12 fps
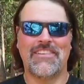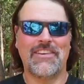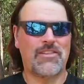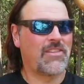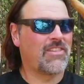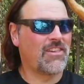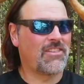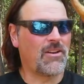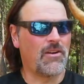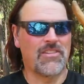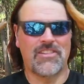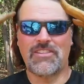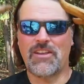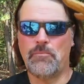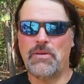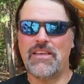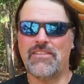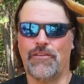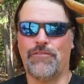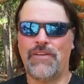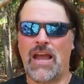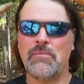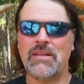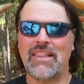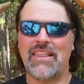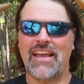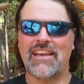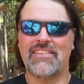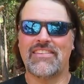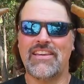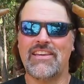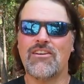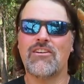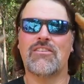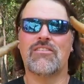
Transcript: Just a piece of family legacy here.